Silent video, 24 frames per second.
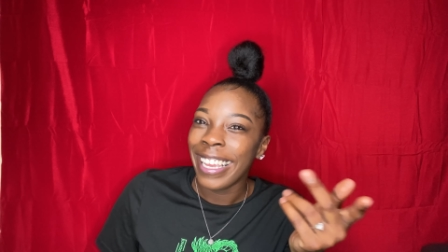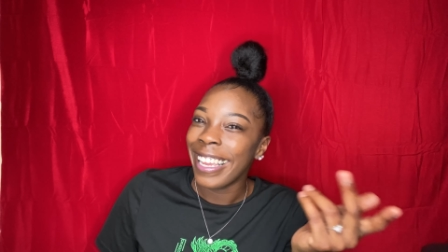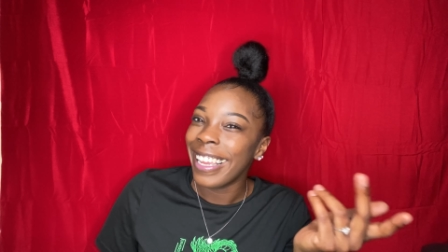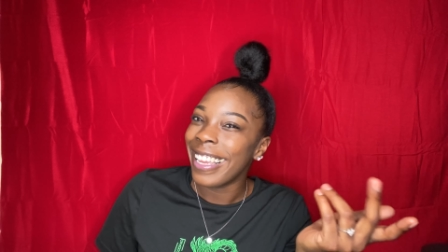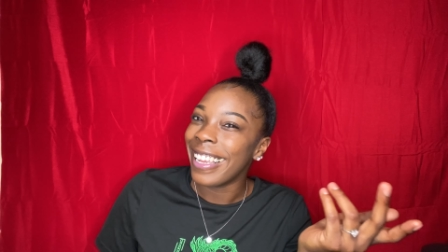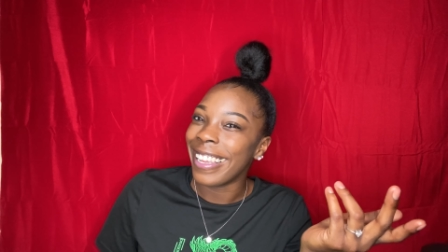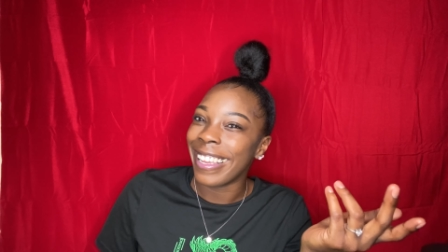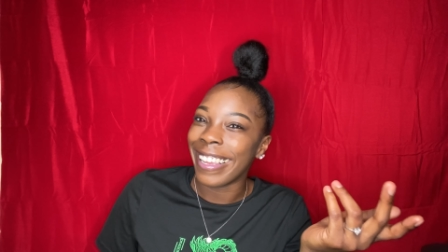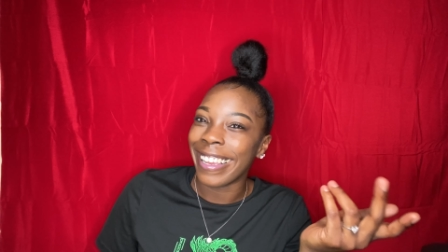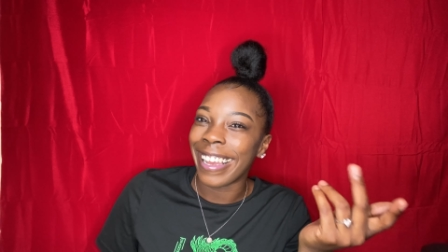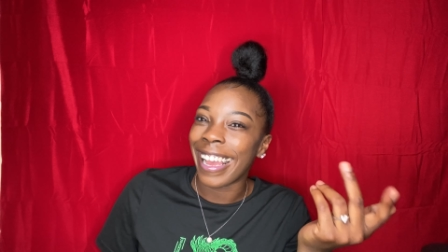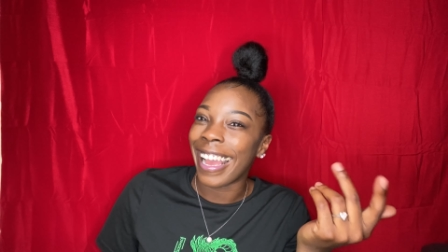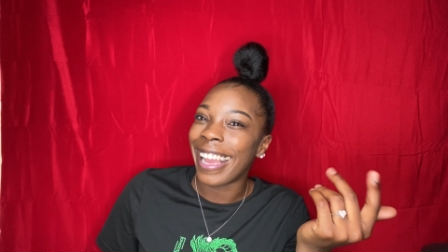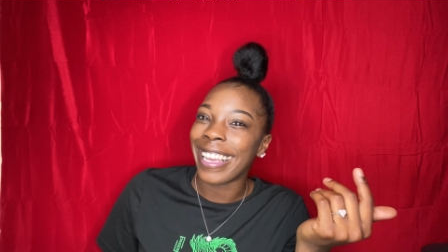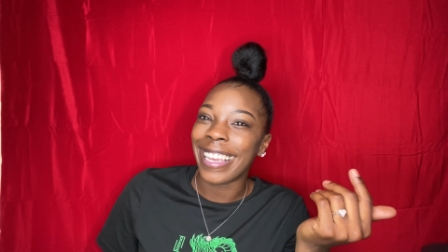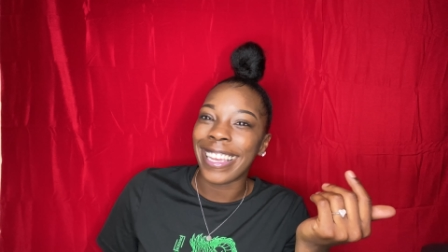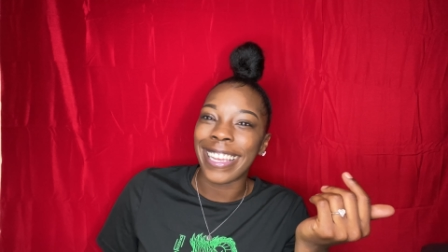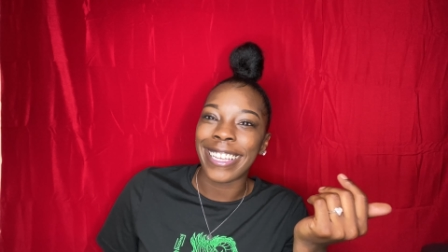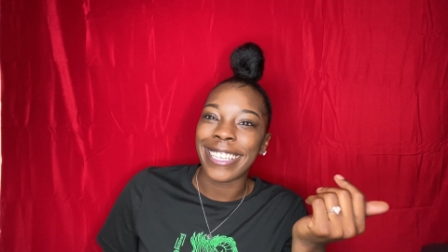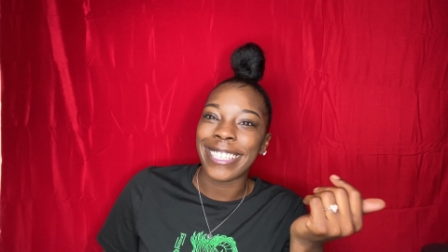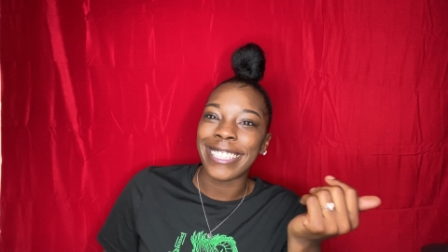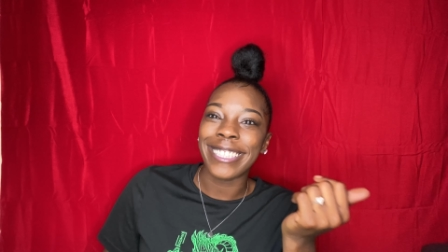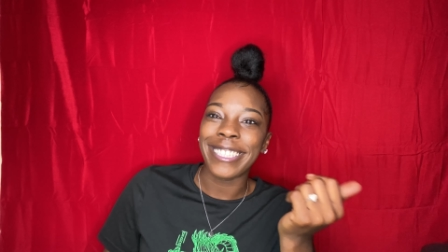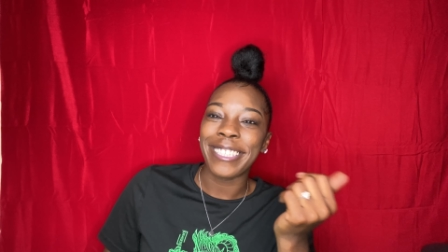Yeah, I
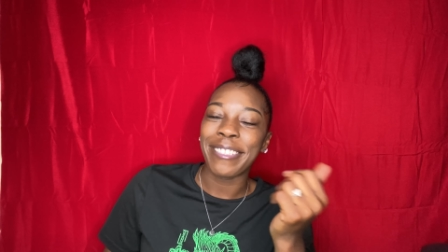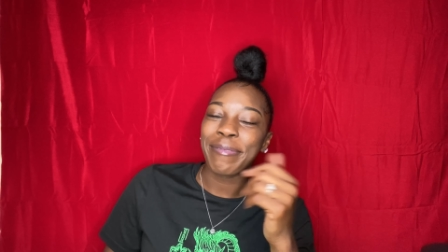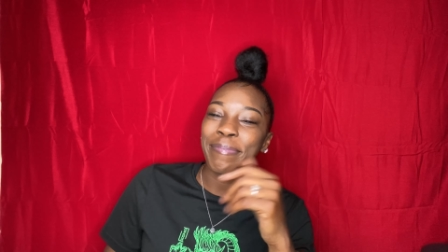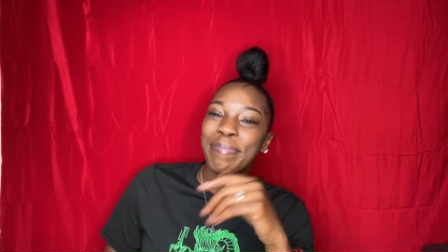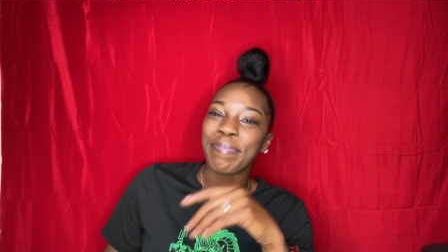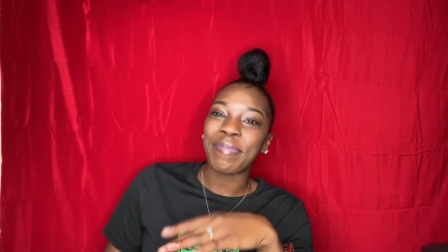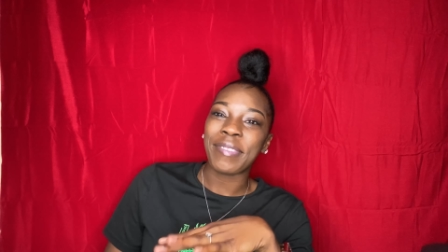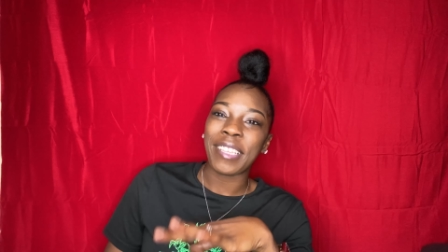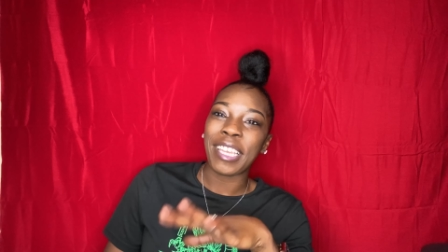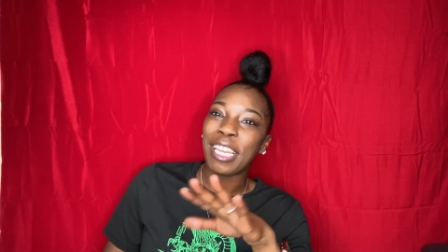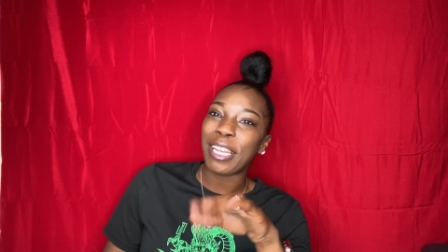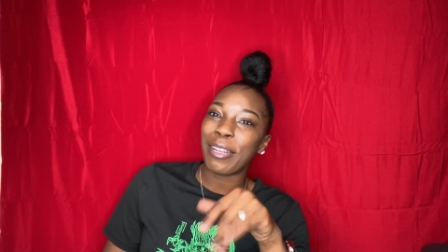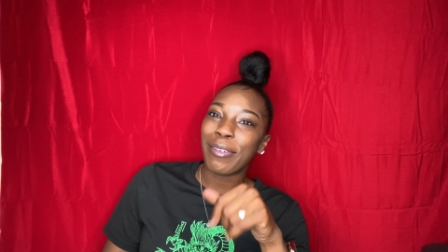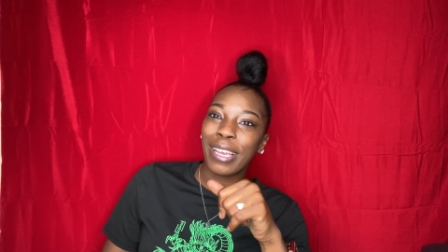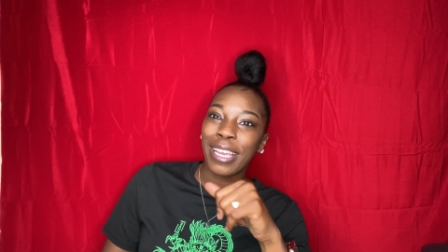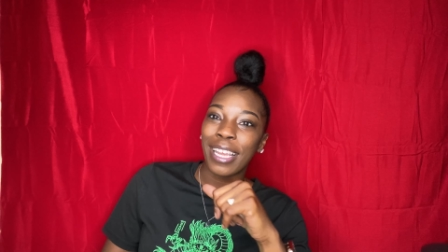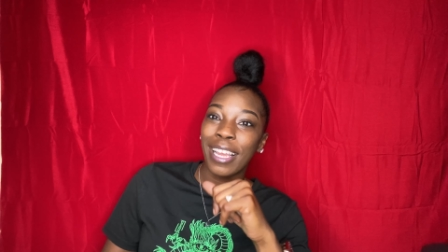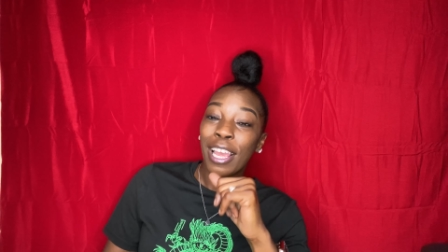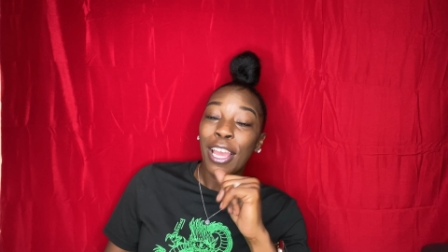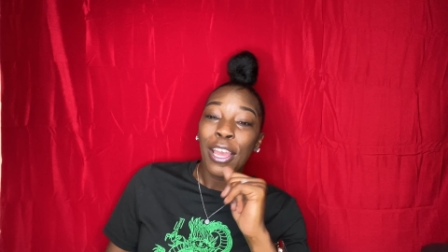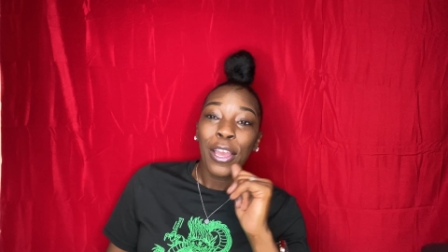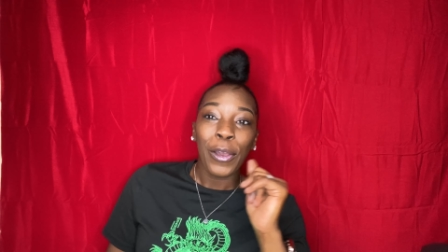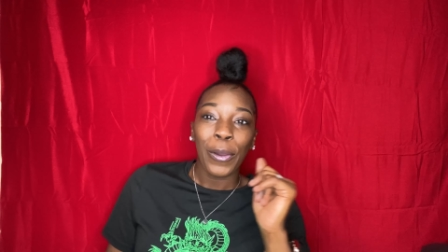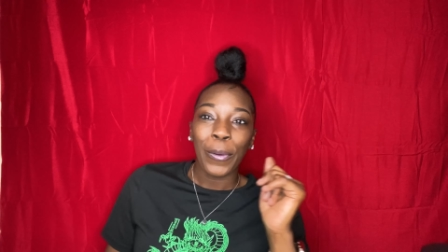guess.
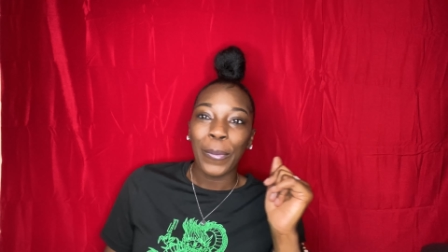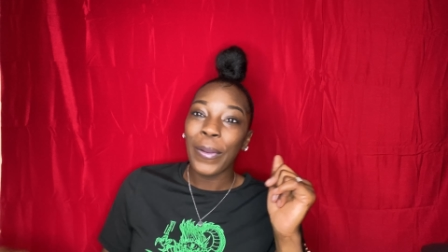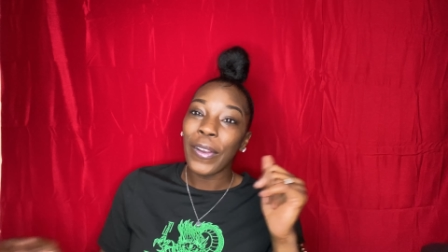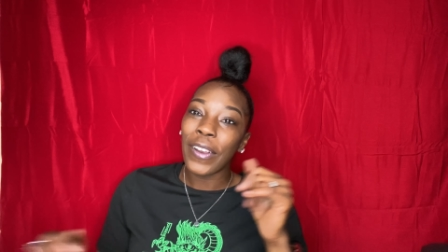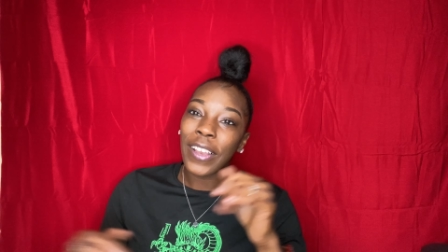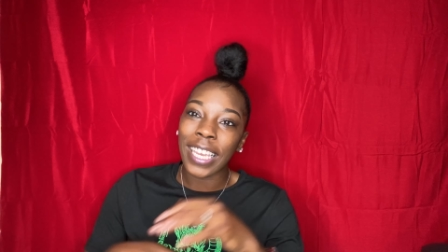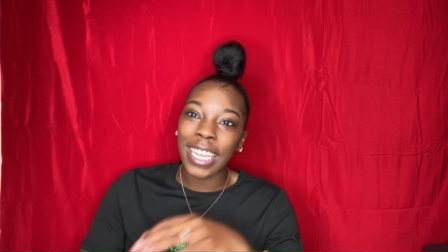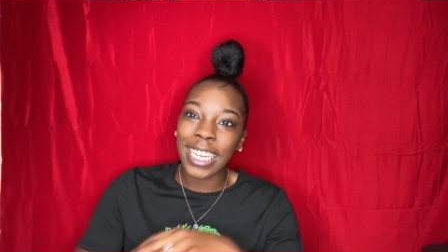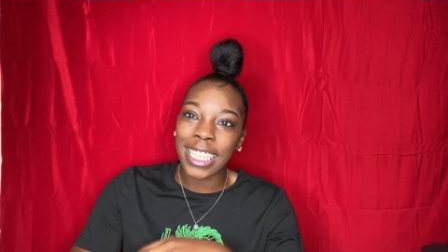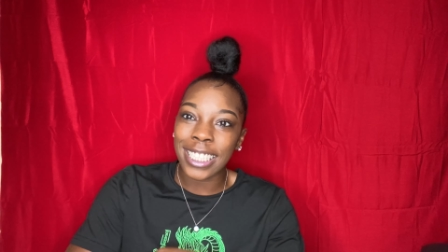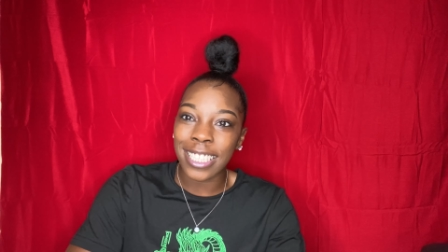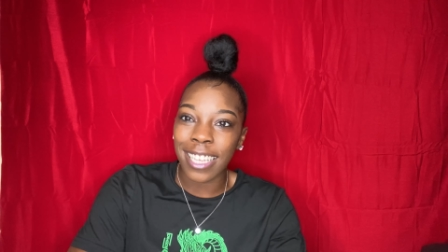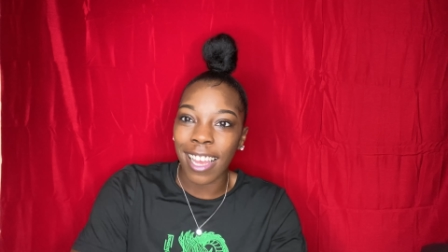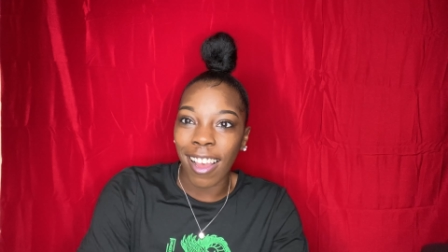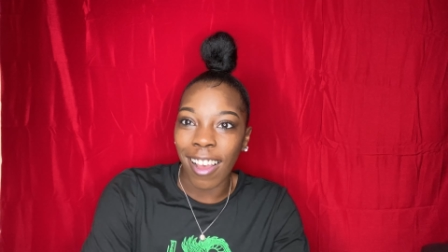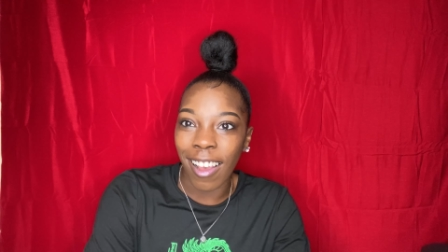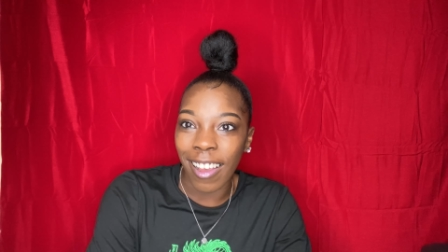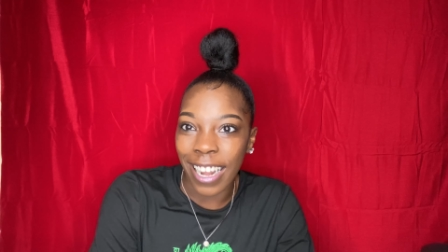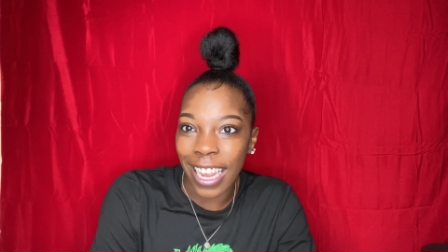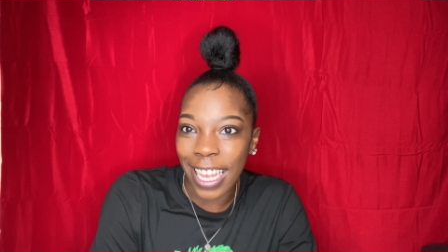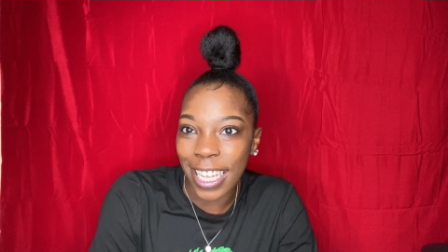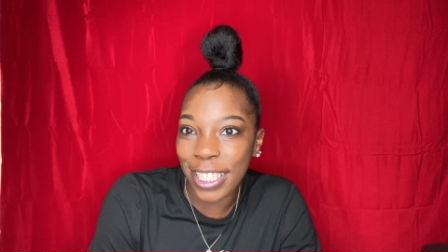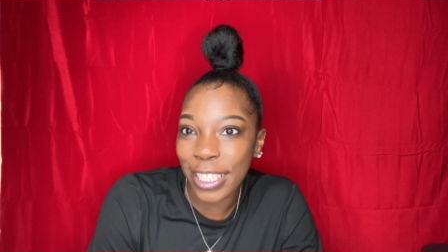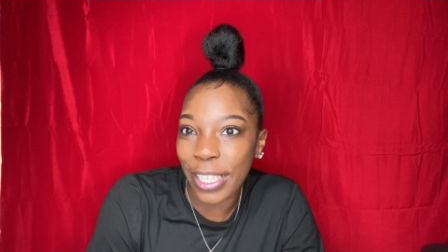Anyway, we're gonna get into
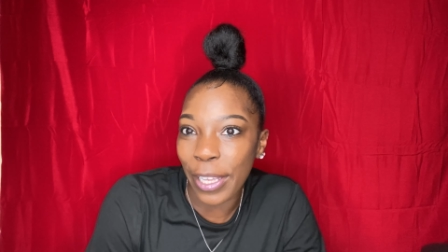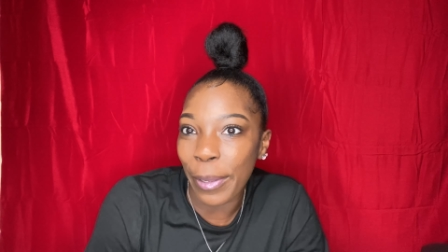all that.